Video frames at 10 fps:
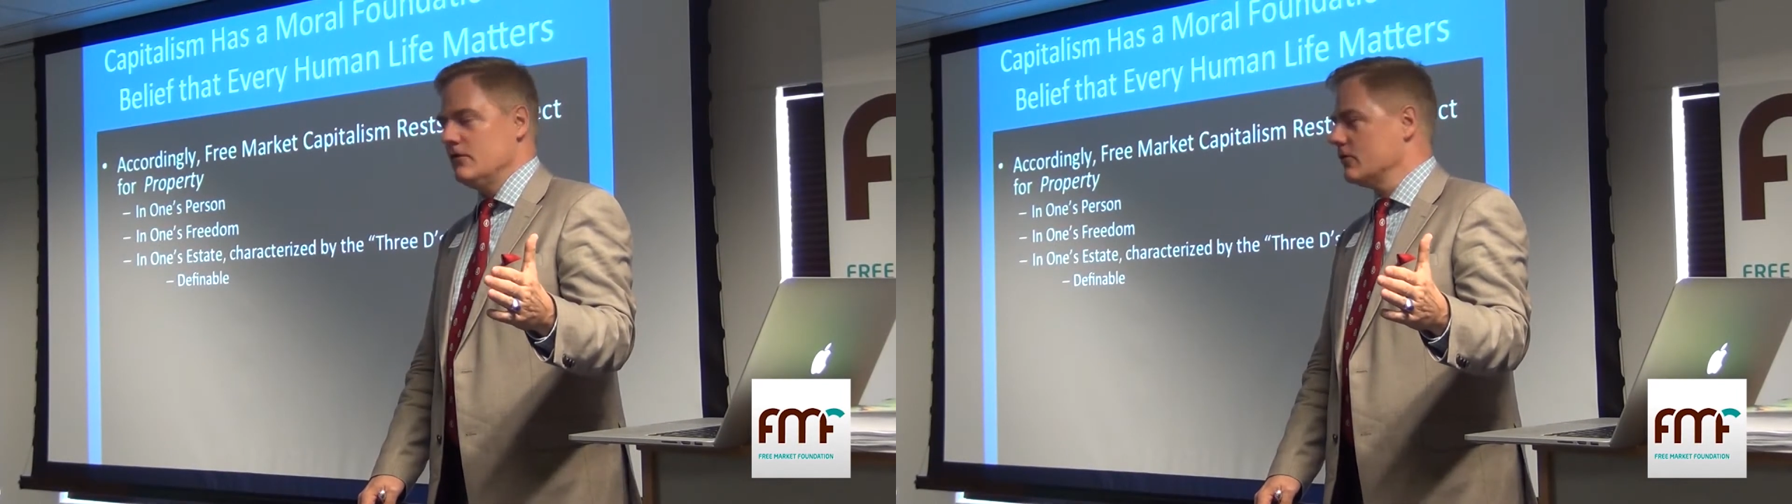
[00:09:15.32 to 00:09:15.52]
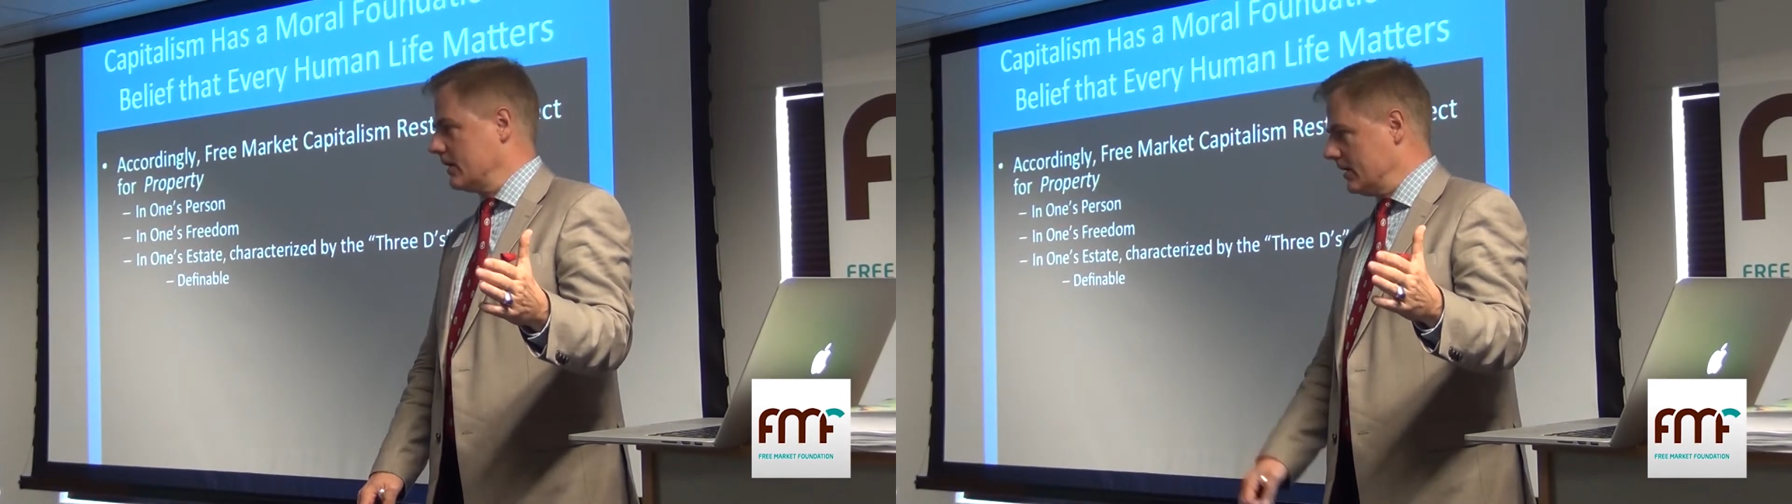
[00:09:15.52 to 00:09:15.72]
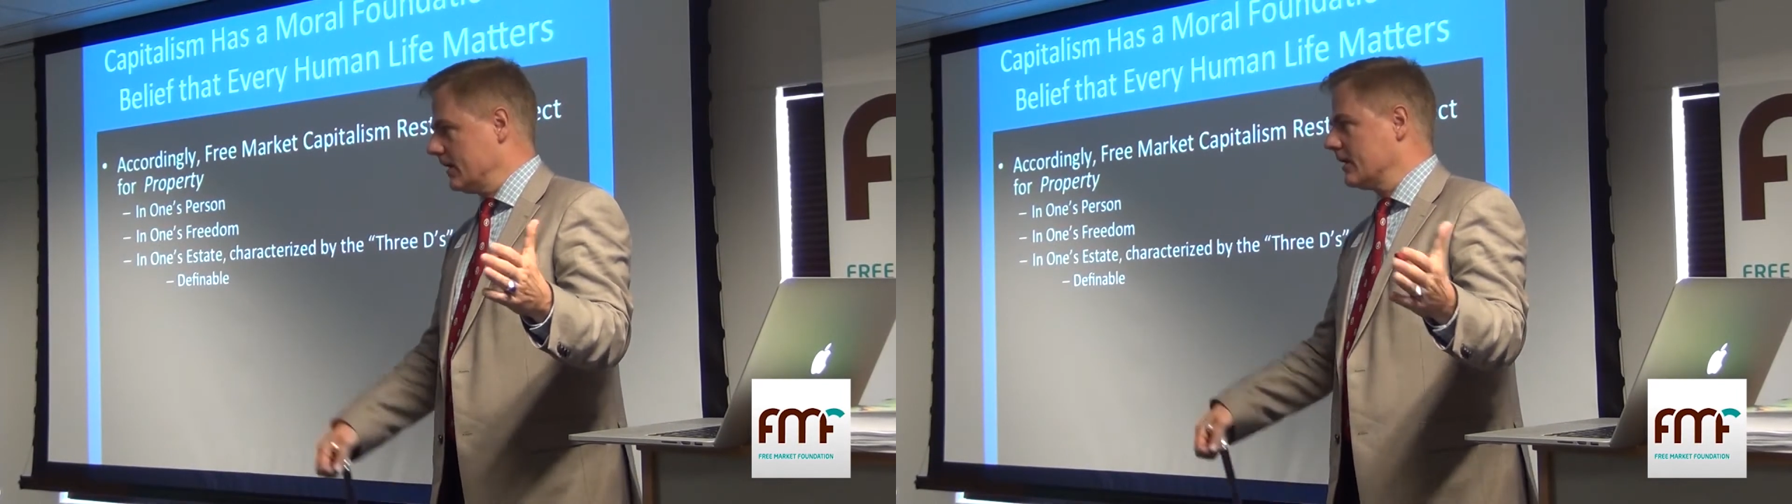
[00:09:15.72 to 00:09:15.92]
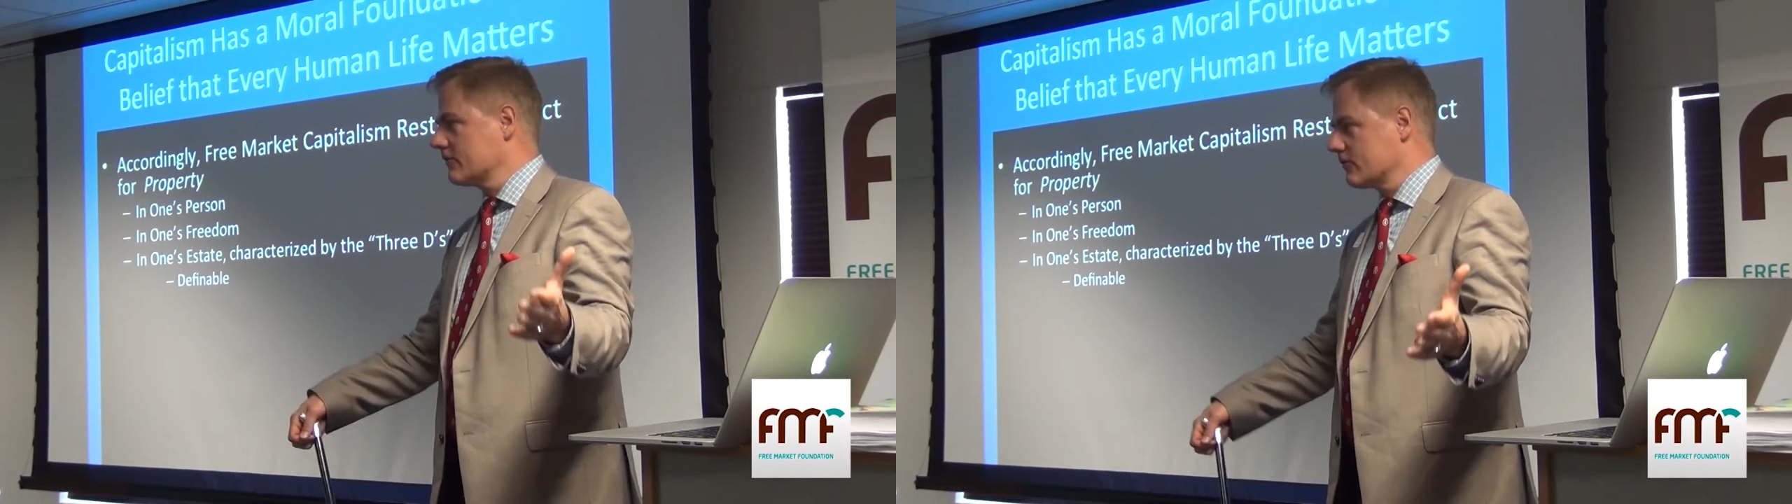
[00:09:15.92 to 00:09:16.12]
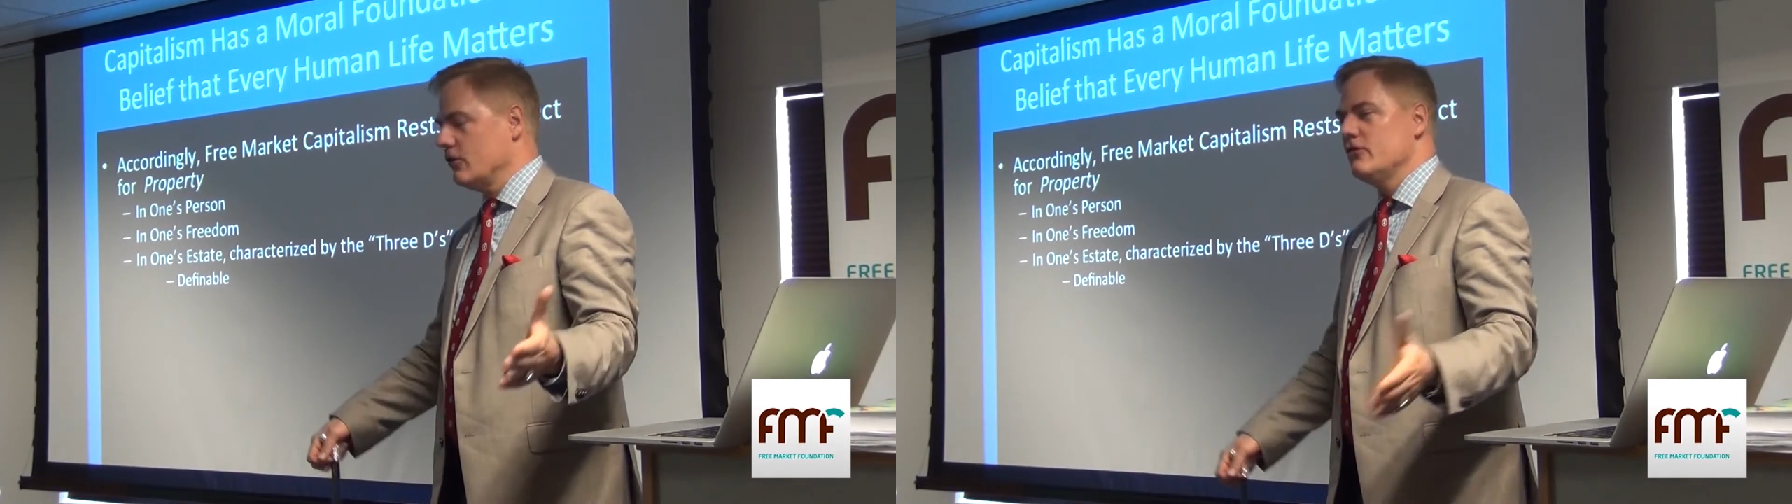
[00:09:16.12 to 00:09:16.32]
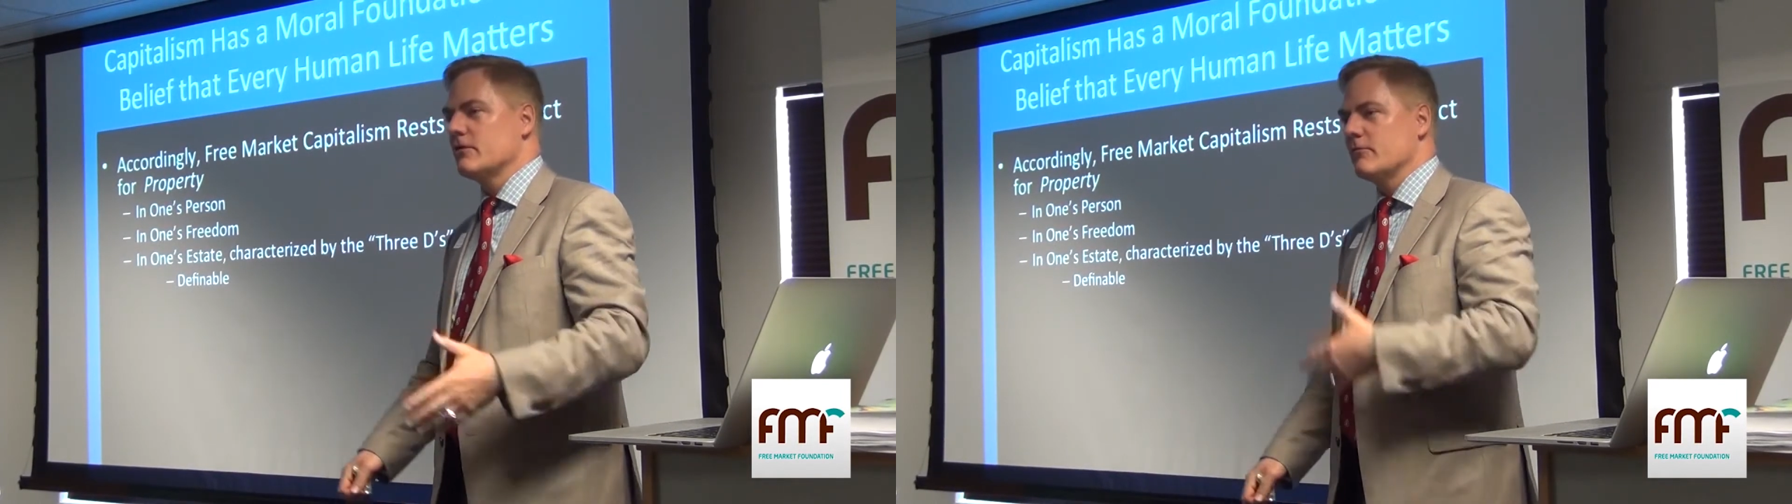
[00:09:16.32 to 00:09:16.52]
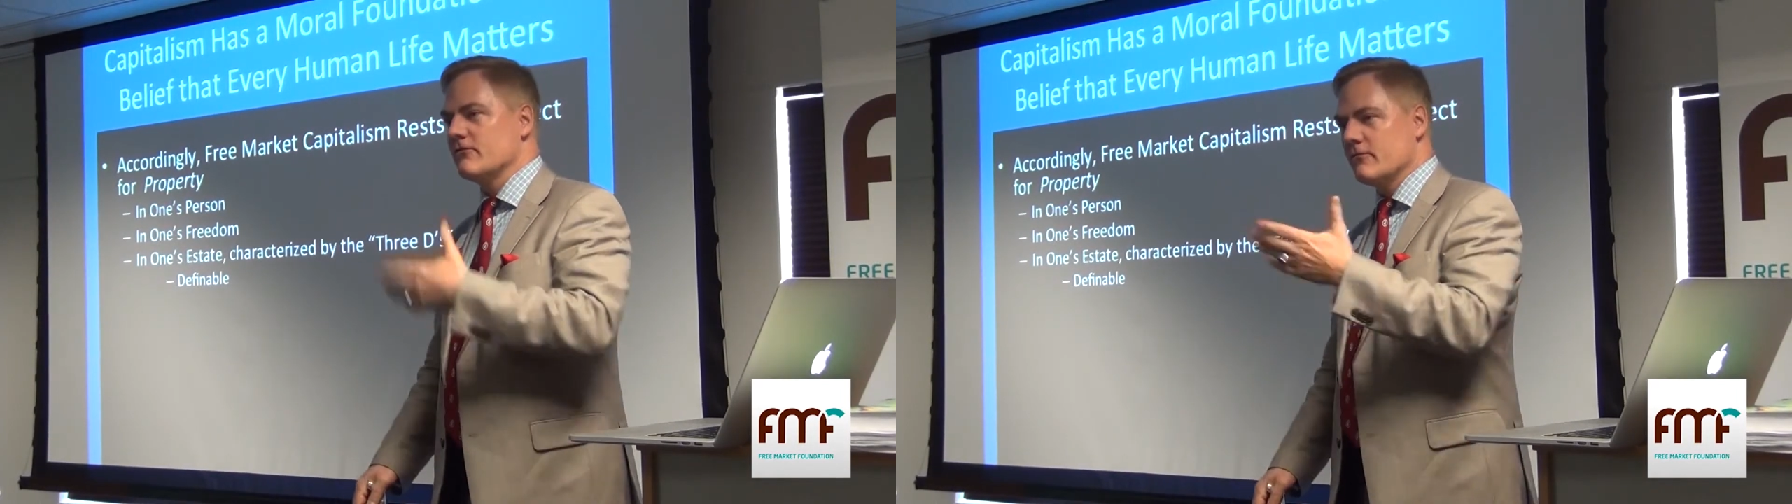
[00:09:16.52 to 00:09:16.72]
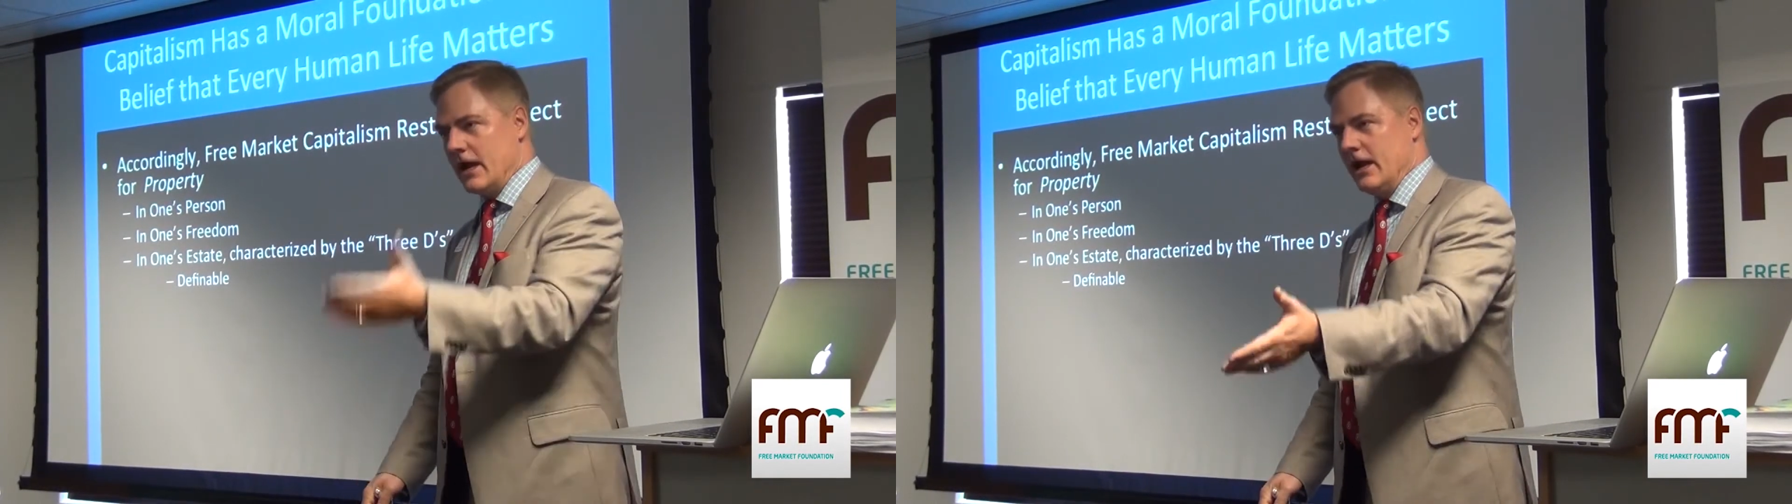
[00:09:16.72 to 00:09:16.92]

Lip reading: You cannot exclude someone from